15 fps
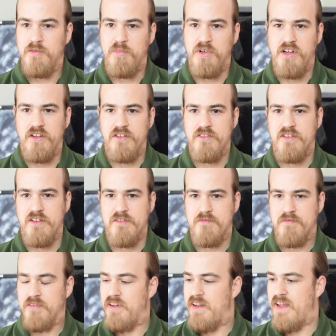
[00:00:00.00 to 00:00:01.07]
Because
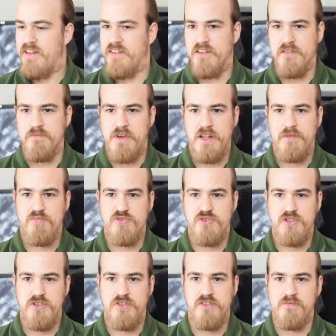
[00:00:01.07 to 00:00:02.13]
this lens is mass
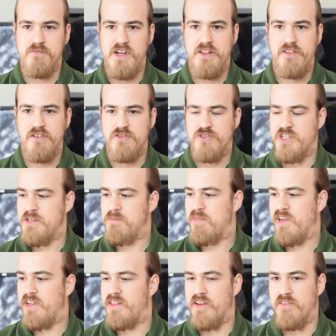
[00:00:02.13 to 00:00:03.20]
produced and made so
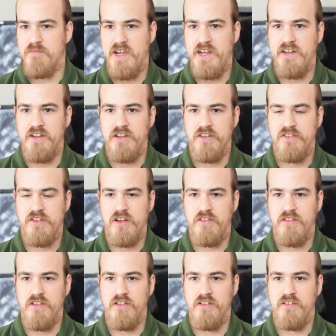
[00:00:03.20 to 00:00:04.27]
cheaply, they've made it so
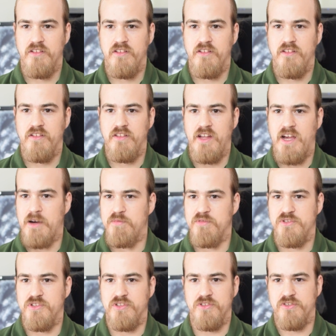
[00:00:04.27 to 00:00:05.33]
that the
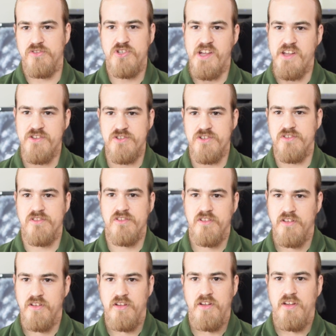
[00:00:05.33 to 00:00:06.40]
aperture just changes
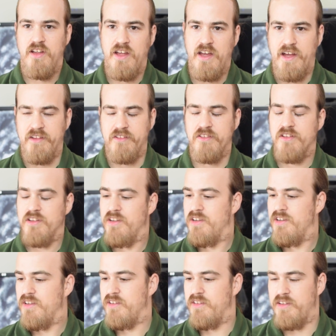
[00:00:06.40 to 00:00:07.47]
as
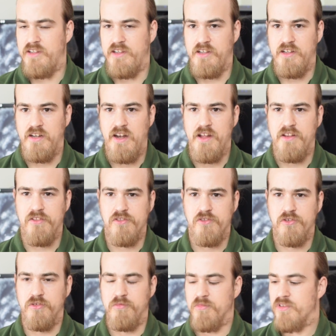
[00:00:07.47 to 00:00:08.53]
the lens
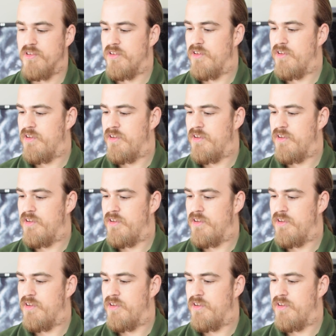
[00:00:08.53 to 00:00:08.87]
zooms.